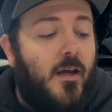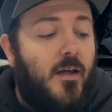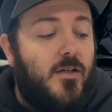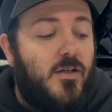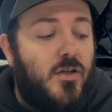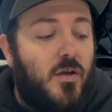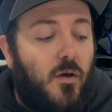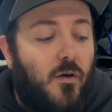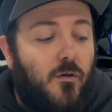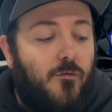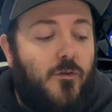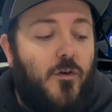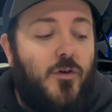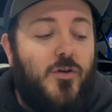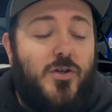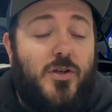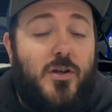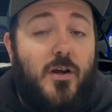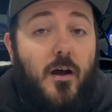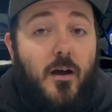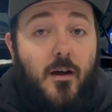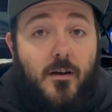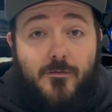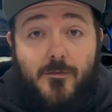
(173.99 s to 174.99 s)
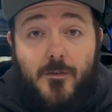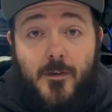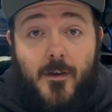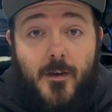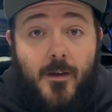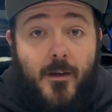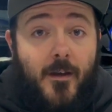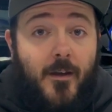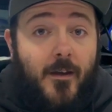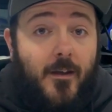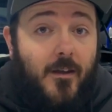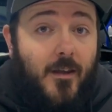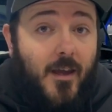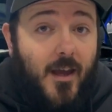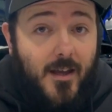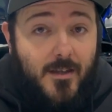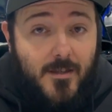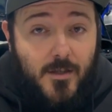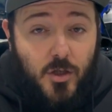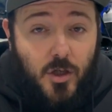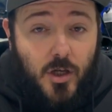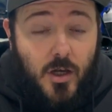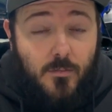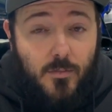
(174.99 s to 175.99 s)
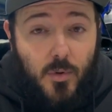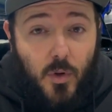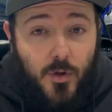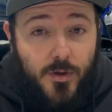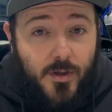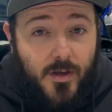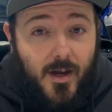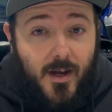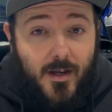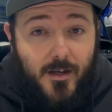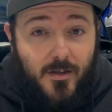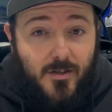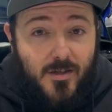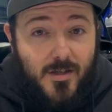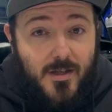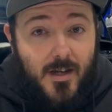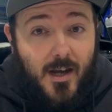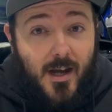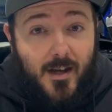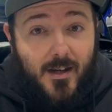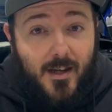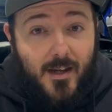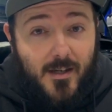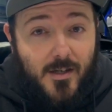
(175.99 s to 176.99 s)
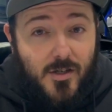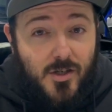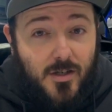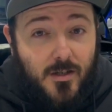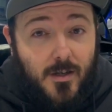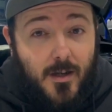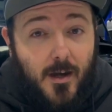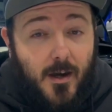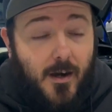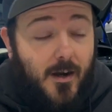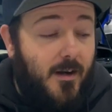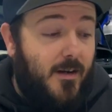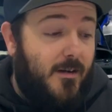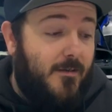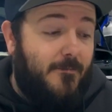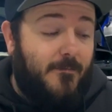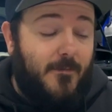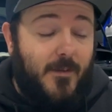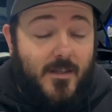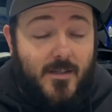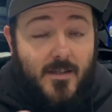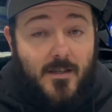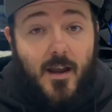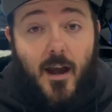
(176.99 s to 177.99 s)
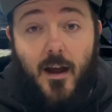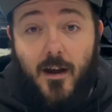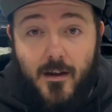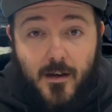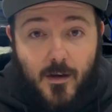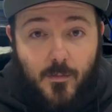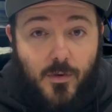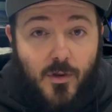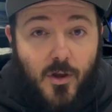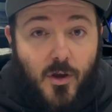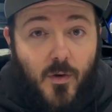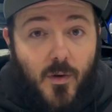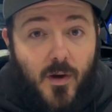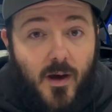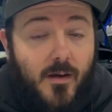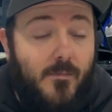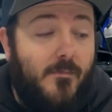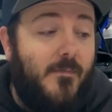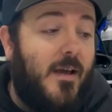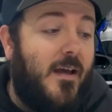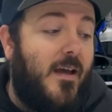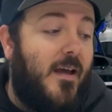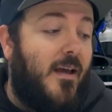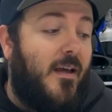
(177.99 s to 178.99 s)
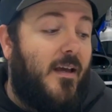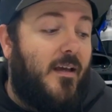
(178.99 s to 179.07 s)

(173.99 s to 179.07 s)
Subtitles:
So first off, yes, you can bolt it on your stock engine car. It's not going to blow up.